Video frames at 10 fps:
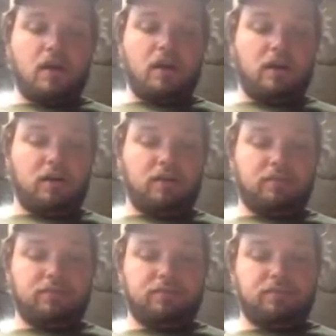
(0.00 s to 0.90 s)

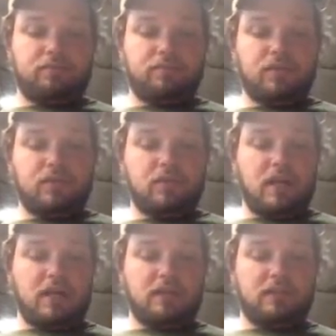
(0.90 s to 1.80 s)

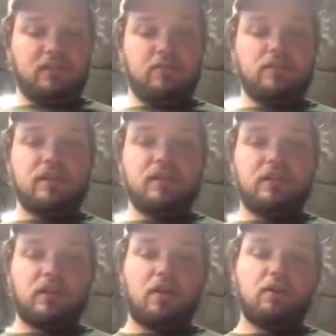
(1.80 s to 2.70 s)
And so you need
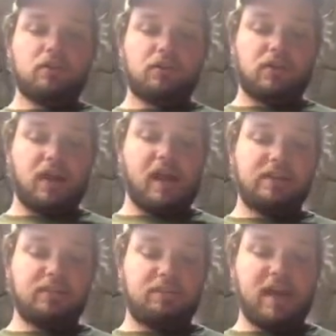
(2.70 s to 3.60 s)
to go look
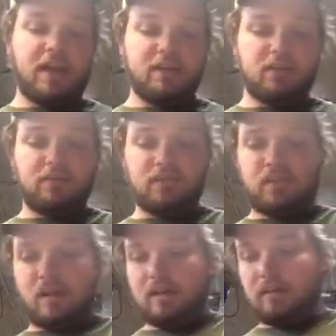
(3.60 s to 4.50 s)
at your package of your
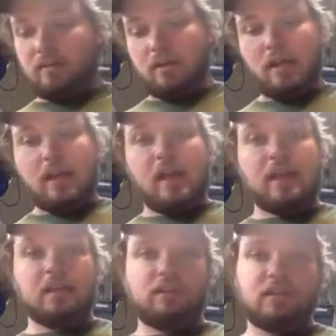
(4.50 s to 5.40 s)
chain,
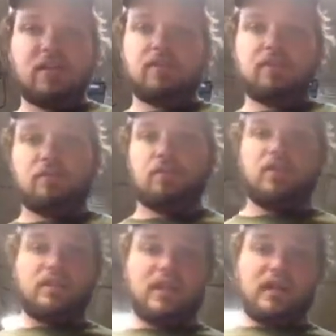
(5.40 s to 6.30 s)
and it'll tell you
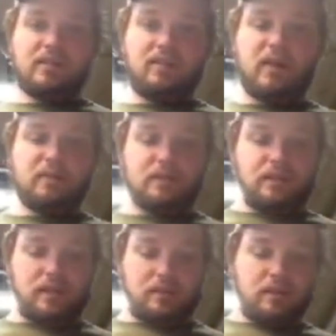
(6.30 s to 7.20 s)
what size file to
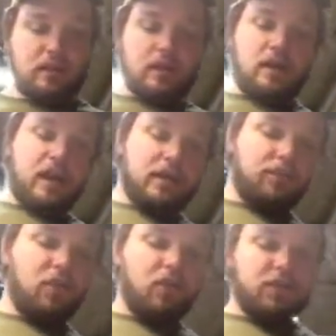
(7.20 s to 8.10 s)
get. As
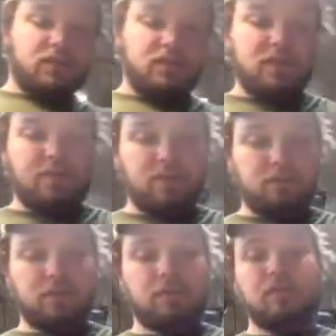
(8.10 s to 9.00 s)
far as the difference
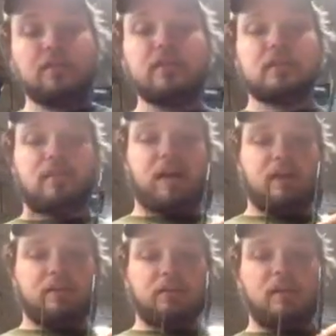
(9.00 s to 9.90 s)
between these
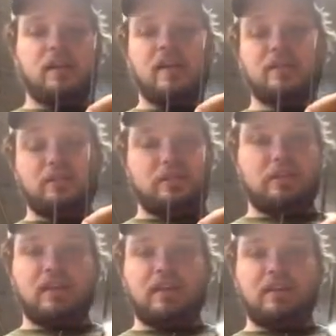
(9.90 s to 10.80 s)
files, It's just
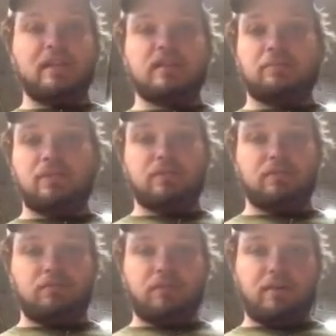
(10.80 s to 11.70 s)
length. That's a
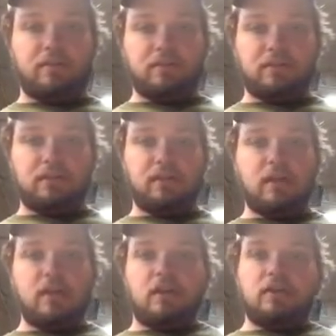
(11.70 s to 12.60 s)
personal preference.
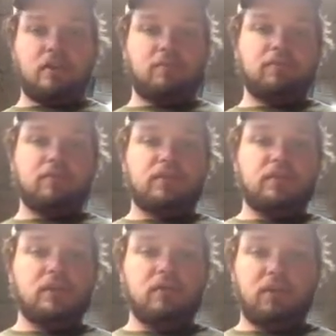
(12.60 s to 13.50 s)
Some,
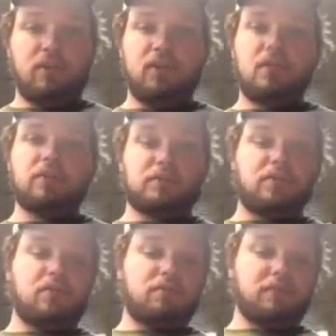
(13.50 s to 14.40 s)
a longer stroke